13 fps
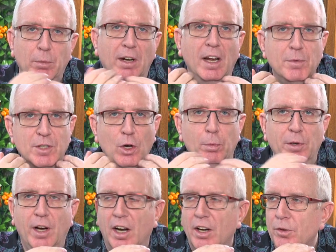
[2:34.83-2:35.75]
Well, I was
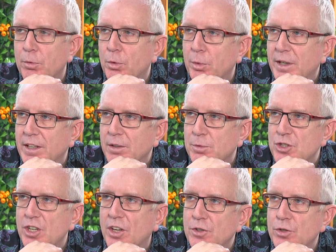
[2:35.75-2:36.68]
hoping Ireland would win. It was
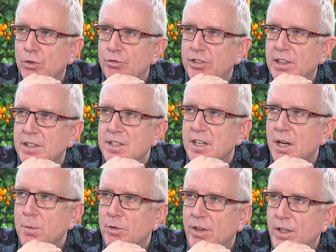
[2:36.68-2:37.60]
Sean Dunphy at the
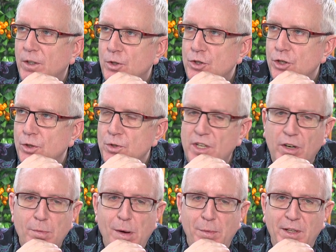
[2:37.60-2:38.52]
time, if I could choose. I
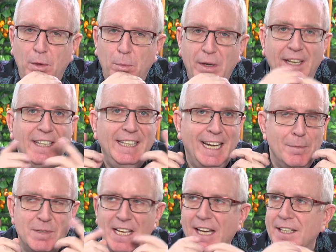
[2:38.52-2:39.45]
remember that well. He
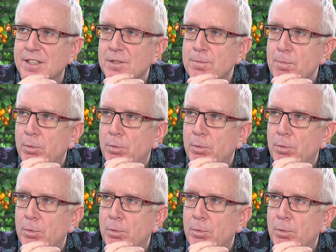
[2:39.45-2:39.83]
came second.